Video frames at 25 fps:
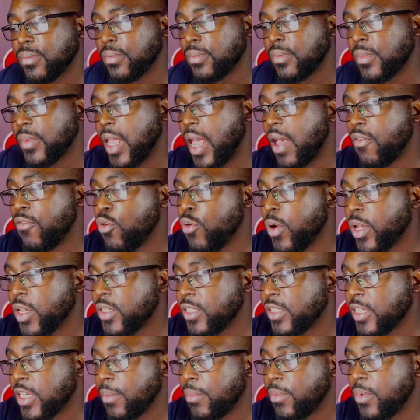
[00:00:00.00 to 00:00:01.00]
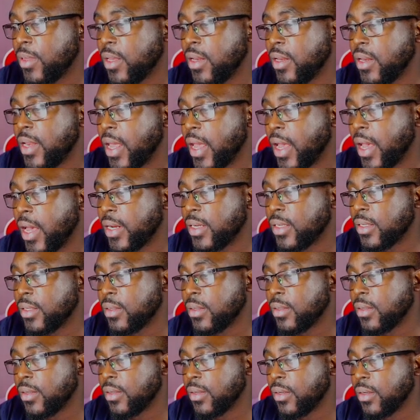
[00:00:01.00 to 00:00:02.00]
Have you accepted that
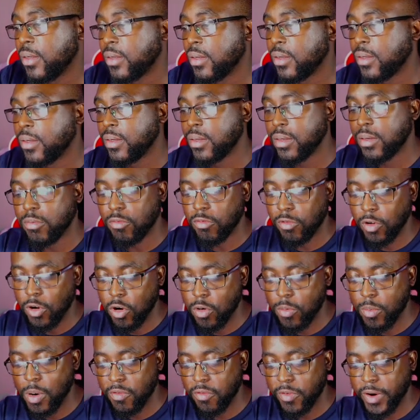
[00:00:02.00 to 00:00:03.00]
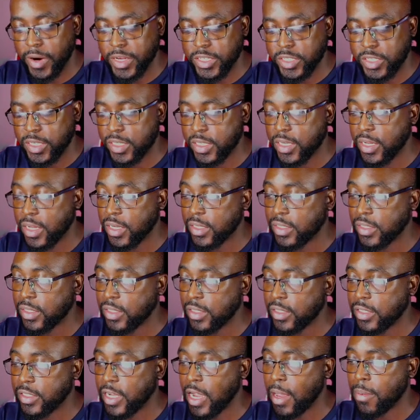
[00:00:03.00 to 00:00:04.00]
robe of righteousness?
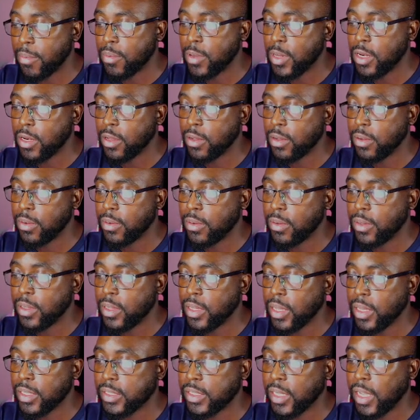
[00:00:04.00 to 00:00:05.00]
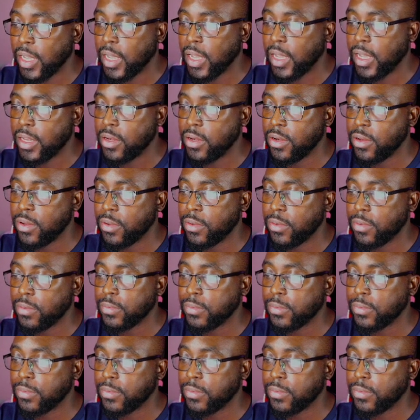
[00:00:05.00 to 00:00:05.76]
Type below, yes, I do.